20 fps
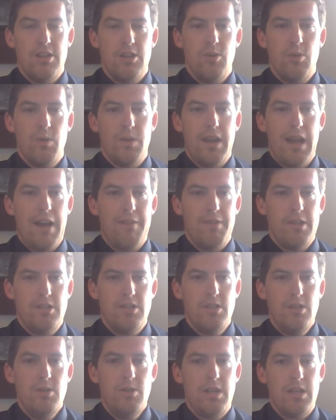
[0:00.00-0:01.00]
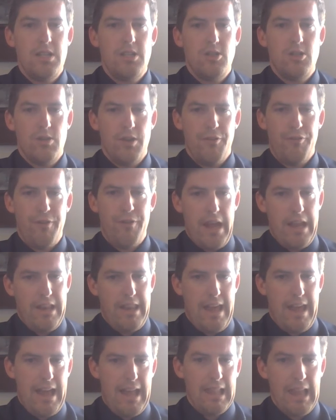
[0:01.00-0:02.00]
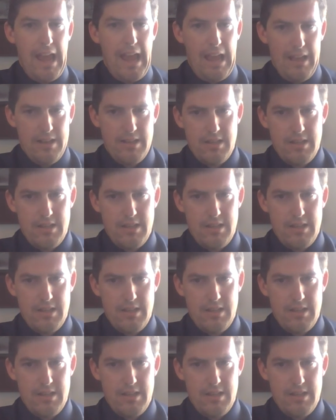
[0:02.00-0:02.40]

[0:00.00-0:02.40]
you would have a duty to defend that land.